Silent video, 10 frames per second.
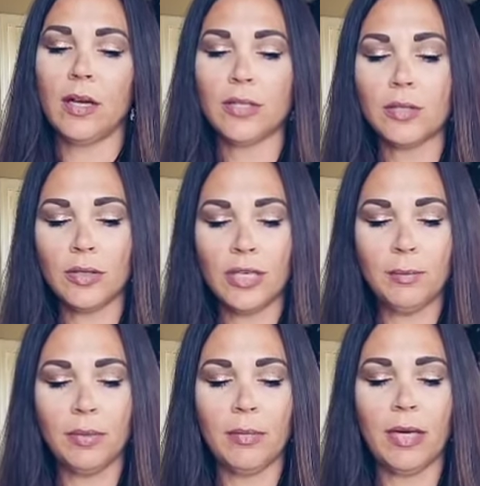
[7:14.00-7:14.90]
Also
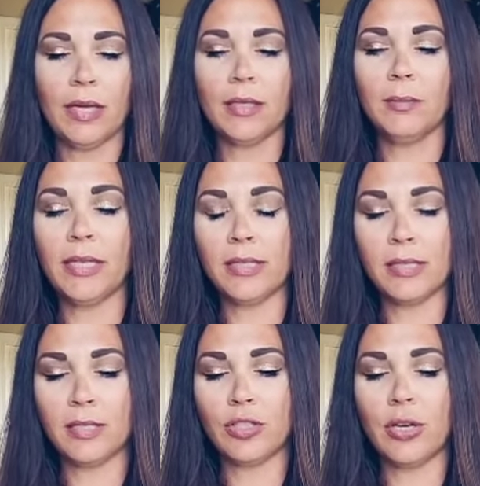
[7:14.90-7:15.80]
keep in mind, because
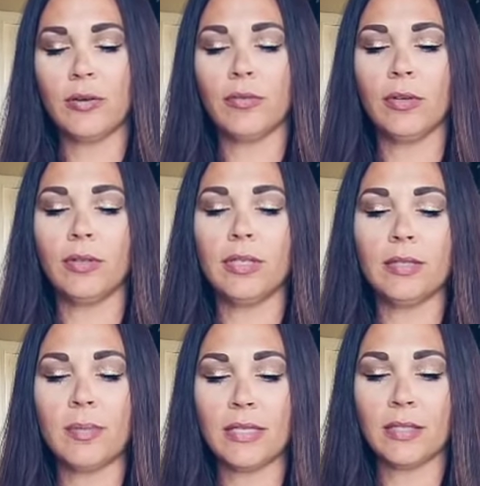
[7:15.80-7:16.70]
it's general,
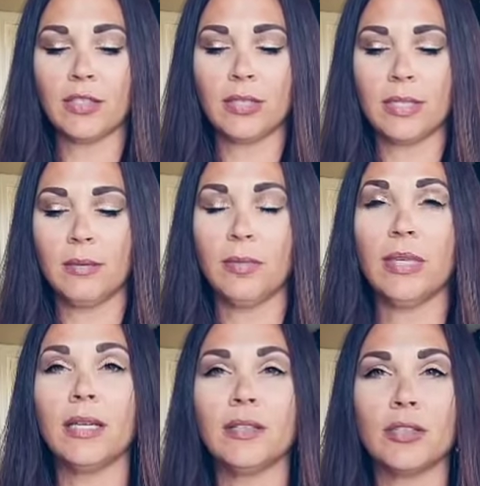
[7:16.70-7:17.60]
these messages can
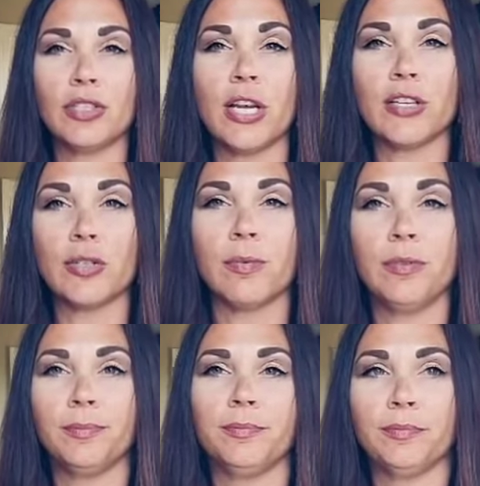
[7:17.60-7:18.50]
be interchangeable.